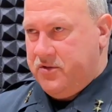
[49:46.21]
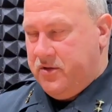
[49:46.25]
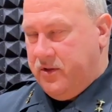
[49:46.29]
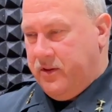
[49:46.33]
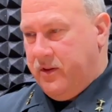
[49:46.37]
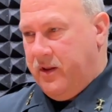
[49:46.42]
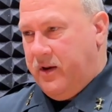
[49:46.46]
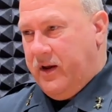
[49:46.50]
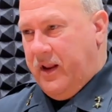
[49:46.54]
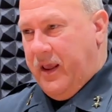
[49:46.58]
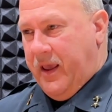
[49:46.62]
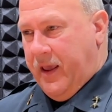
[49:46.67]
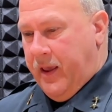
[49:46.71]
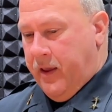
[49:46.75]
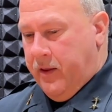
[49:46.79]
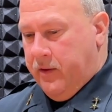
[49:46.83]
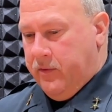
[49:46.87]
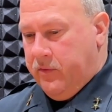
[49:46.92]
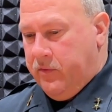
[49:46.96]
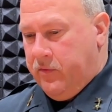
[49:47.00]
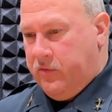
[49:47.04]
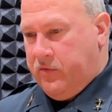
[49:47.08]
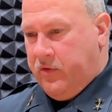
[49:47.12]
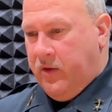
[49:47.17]
and then it
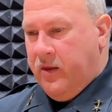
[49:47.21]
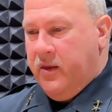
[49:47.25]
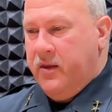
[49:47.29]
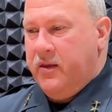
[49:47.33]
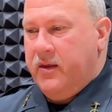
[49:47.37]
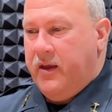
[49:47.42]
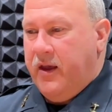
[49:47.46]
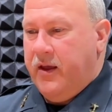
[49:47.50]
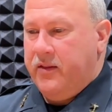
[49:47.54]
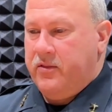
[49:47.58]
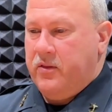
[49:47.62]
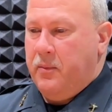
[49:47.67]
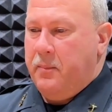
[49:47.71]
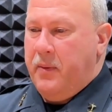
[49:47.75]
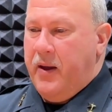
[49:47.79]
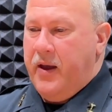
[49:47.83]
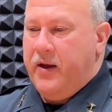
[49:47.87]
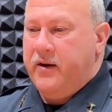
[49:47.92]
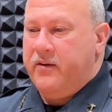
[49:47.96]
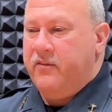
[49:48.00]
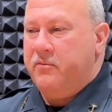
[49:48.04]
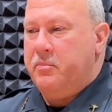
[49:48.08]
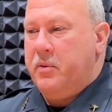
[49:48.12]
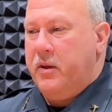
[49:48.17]
ends at the
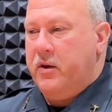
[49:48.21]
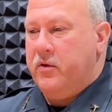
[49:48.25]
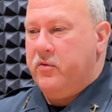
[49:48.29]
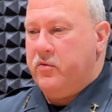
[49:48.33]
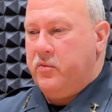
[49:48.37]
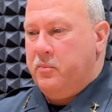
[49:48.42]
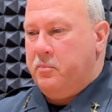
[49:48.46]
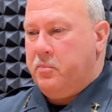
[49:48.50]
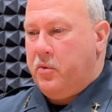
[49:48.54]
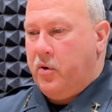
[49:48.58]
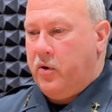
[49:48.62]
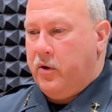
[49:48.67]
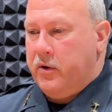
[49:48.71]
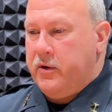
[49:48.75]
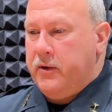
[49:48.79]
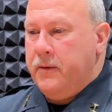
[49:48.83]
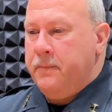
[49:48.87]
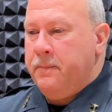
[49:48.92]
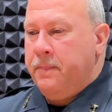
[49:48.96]
back of Peterson Park.